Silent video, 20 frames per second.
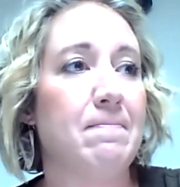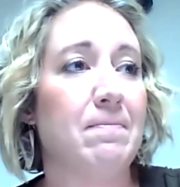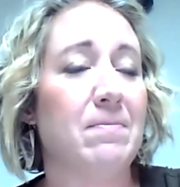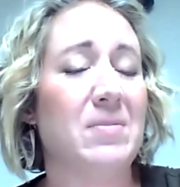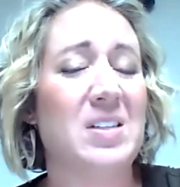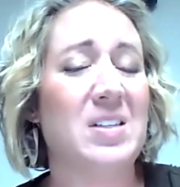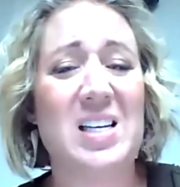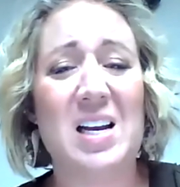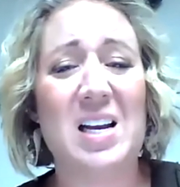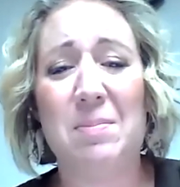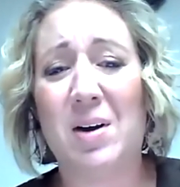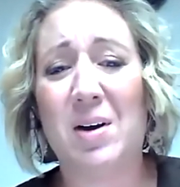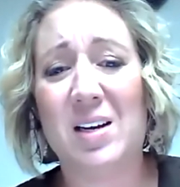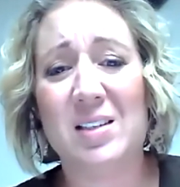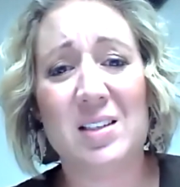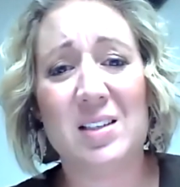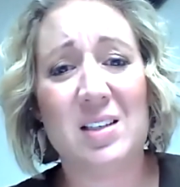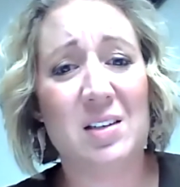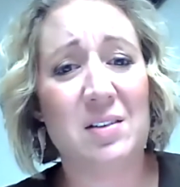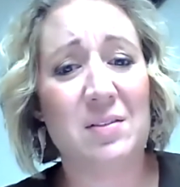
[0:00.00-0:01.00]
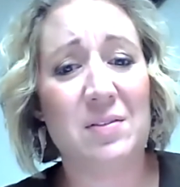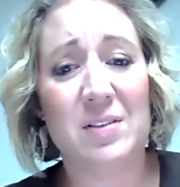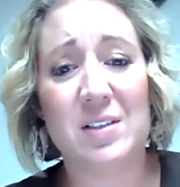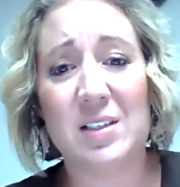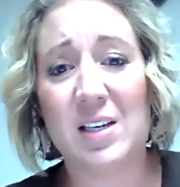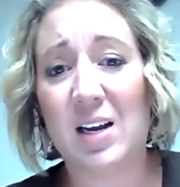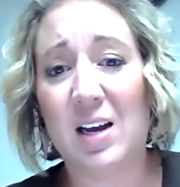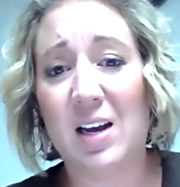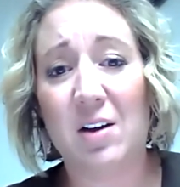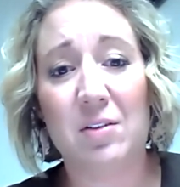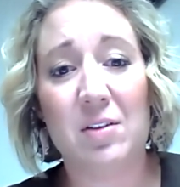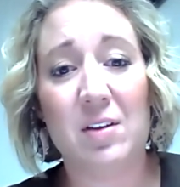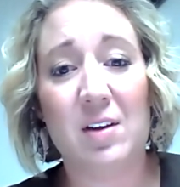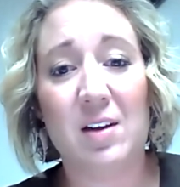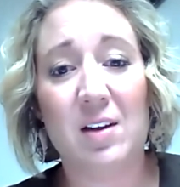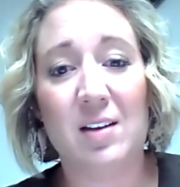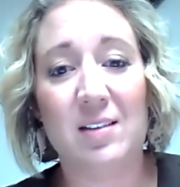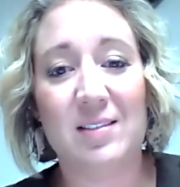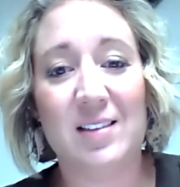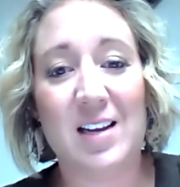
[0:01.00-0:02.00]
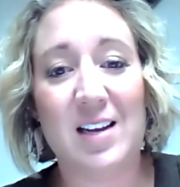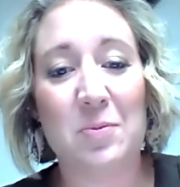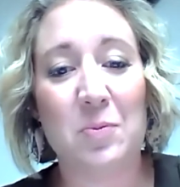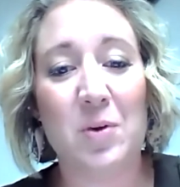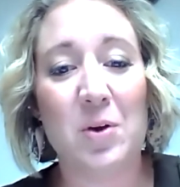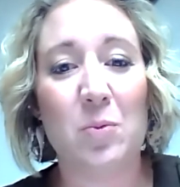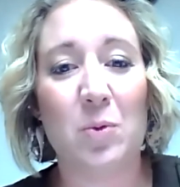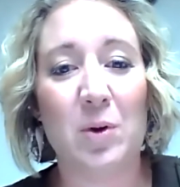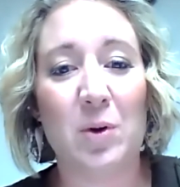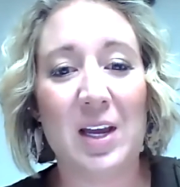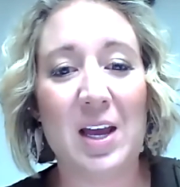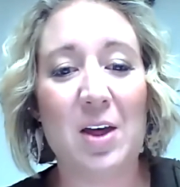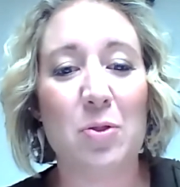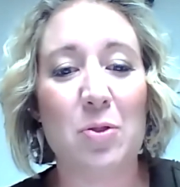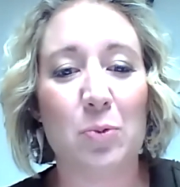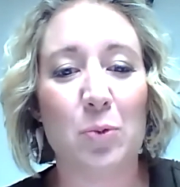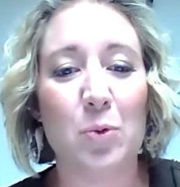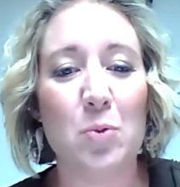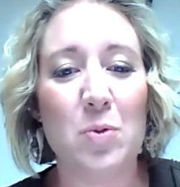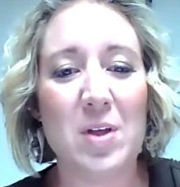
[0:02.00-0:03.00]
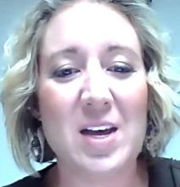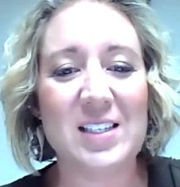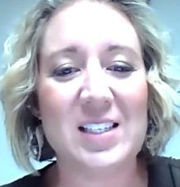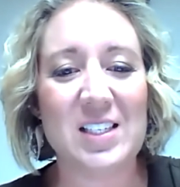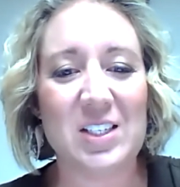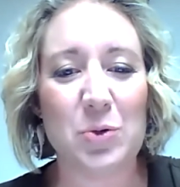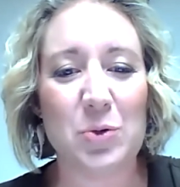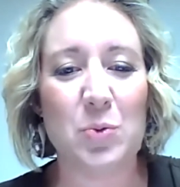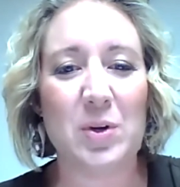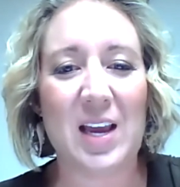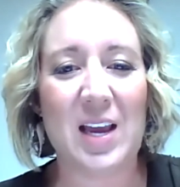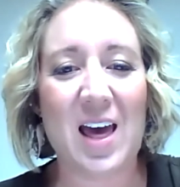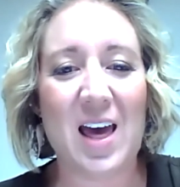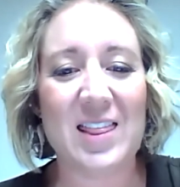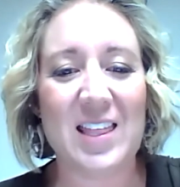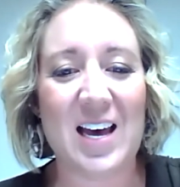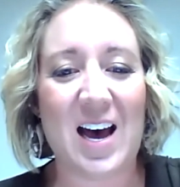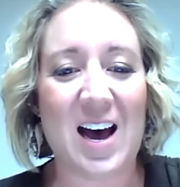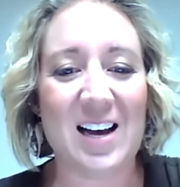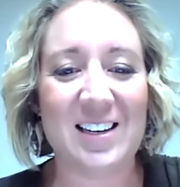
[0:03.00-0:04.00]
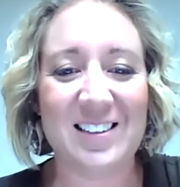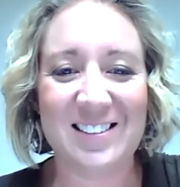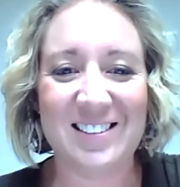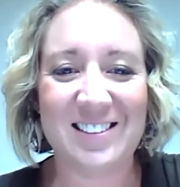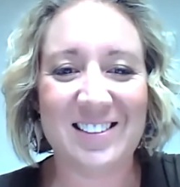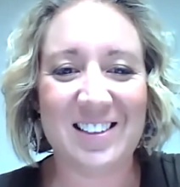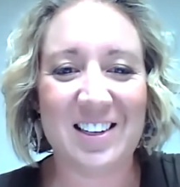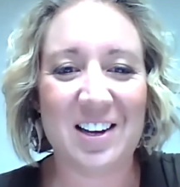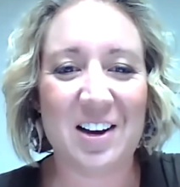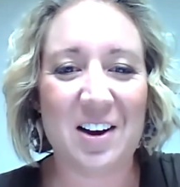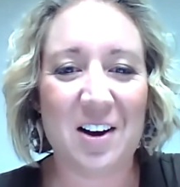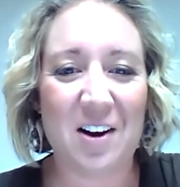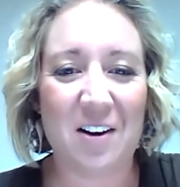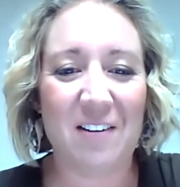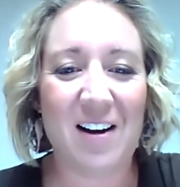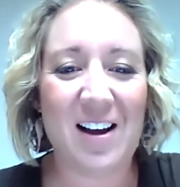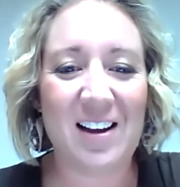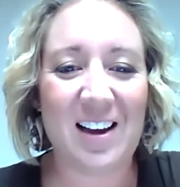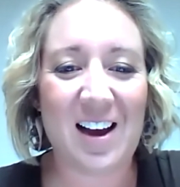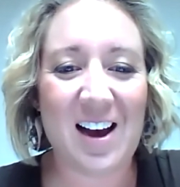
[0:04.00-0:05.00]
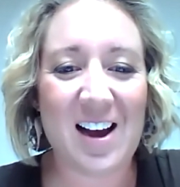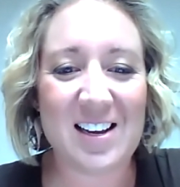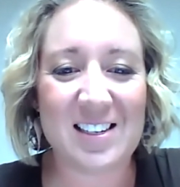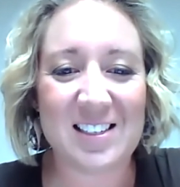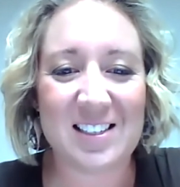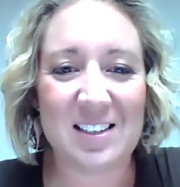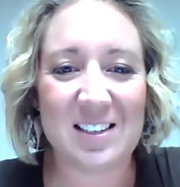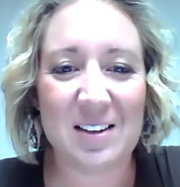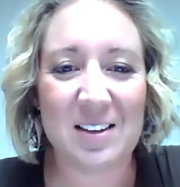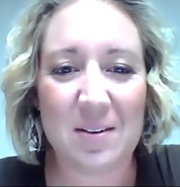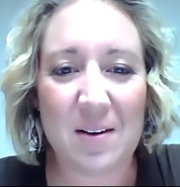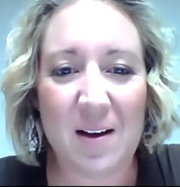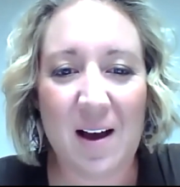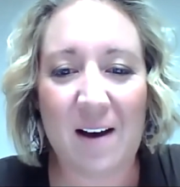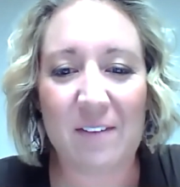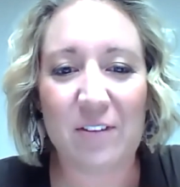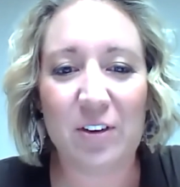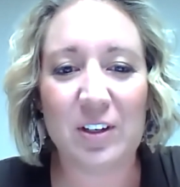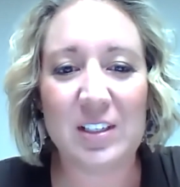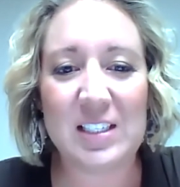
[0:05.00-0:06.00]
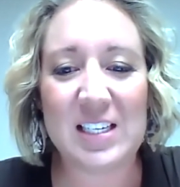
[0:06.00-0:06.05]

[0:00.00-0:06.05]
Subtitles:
Stay positive, stay healthy, and we will get through this together. All right, guys, have a good